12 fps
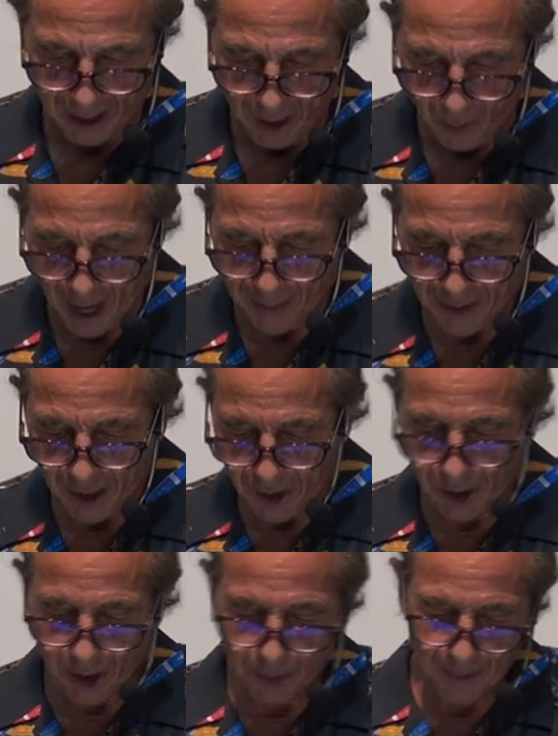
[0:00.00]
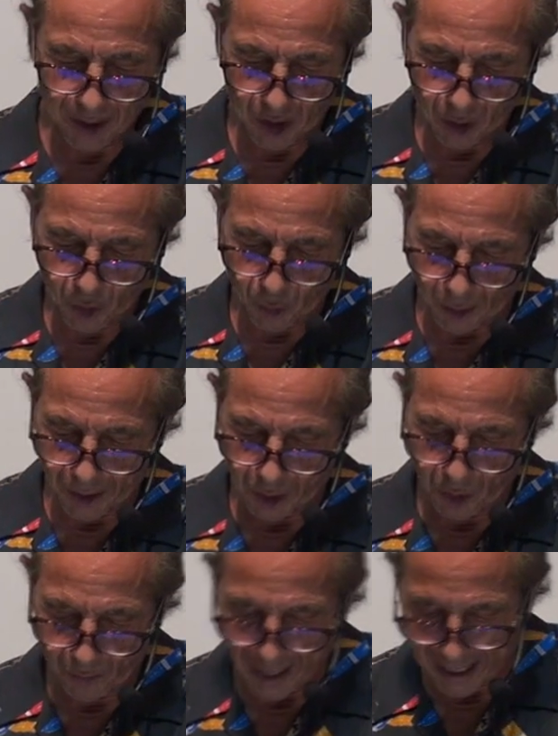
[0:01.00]
Why? Because this has been controlling
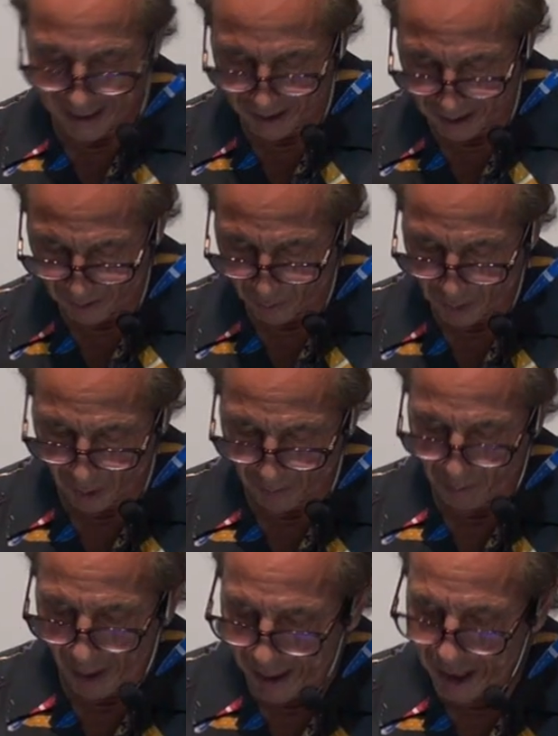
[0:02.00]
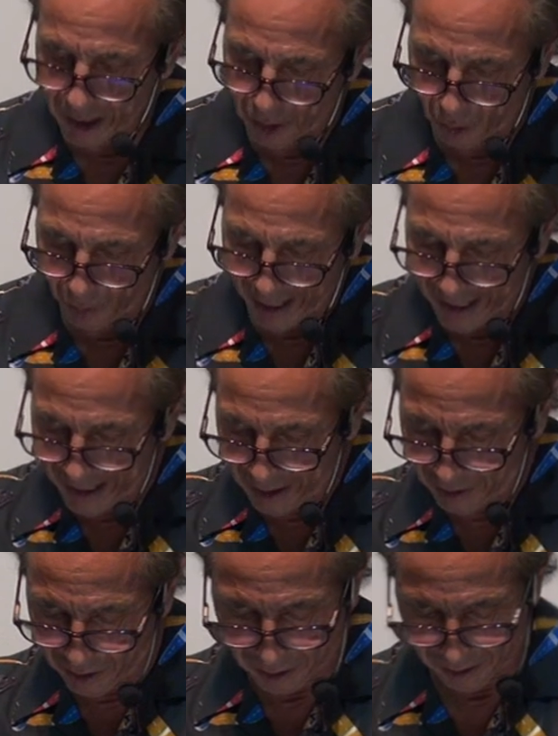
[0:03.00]
humanity with their money, creating
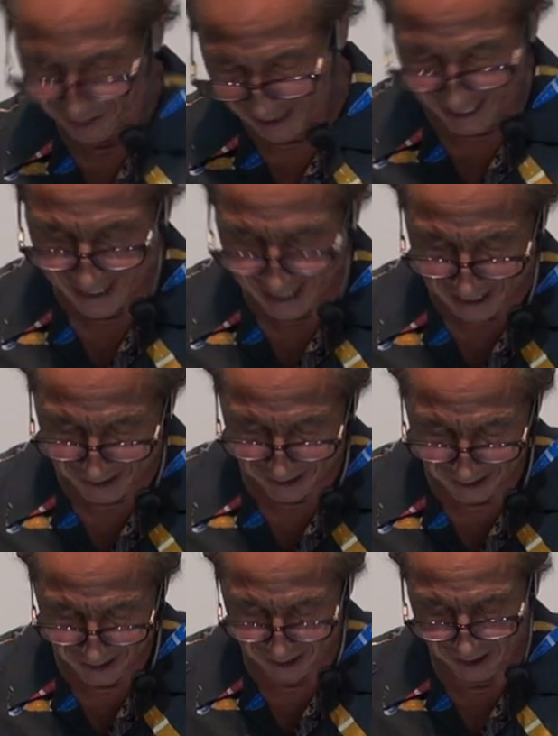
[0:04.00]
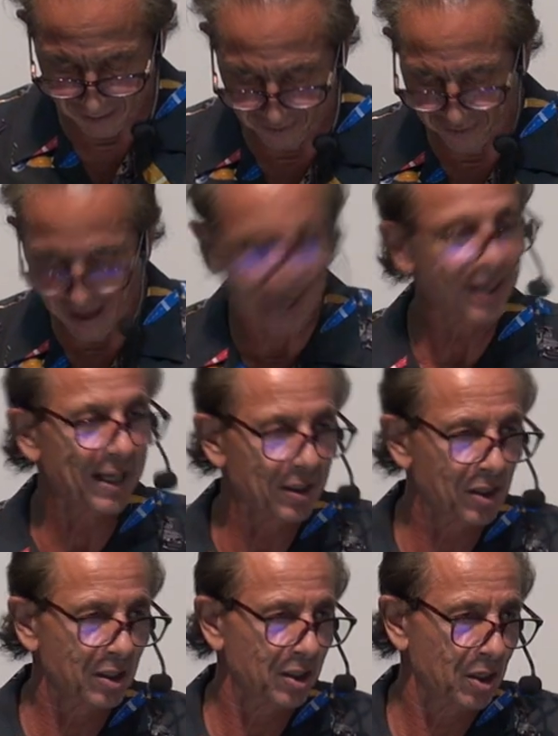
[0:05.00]
chaoses and then
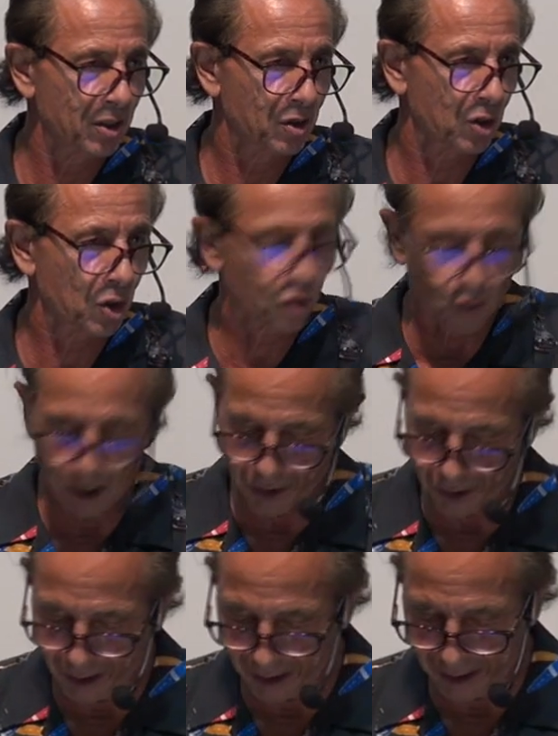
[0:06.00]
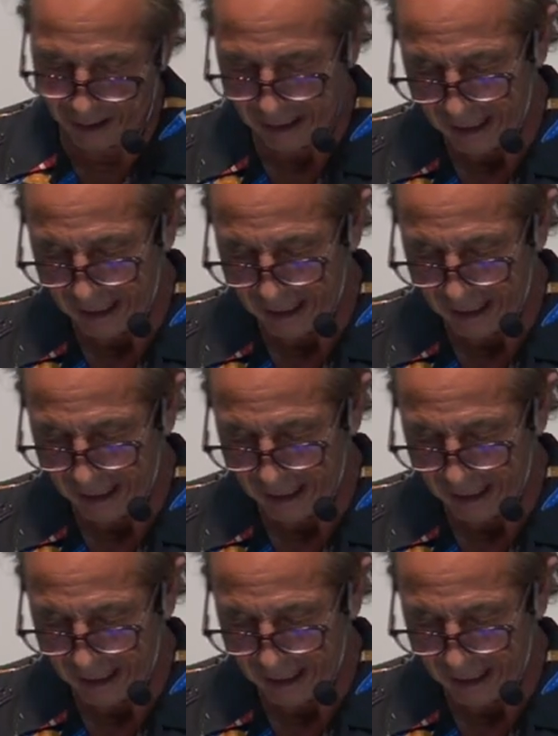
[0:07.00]
financing destruction, and